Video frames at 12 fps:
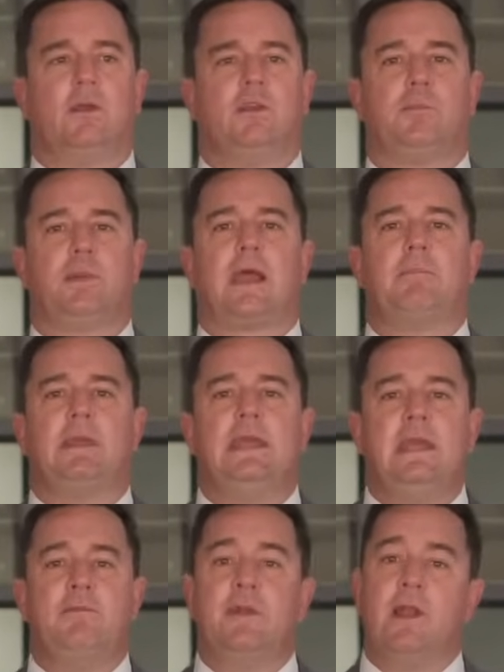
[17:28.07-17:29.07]
to become
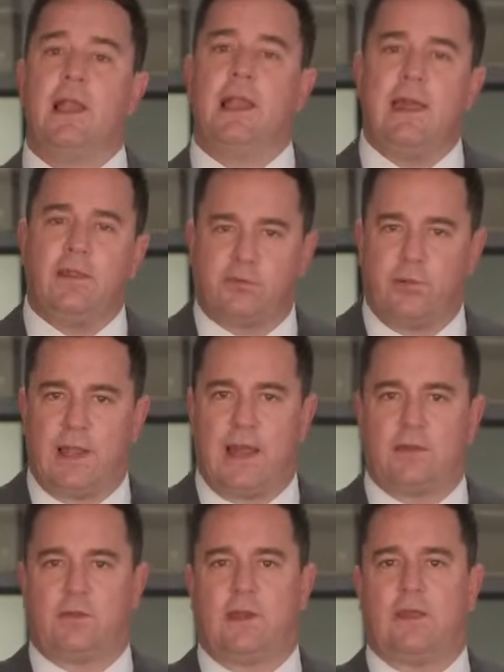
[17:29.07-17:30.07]
even less
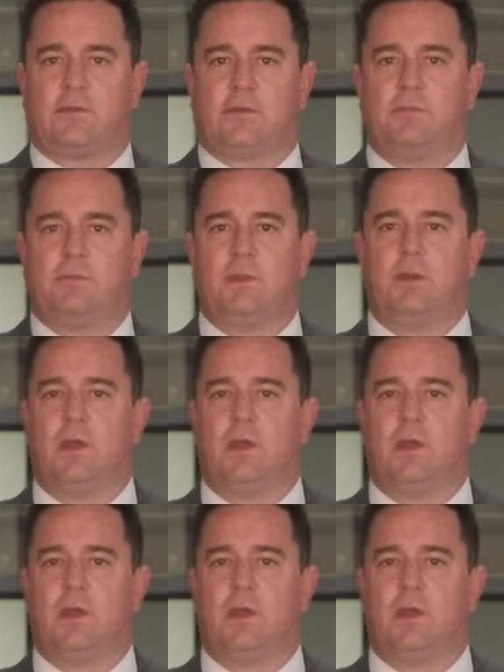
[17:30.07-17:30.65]
reliant on Eskom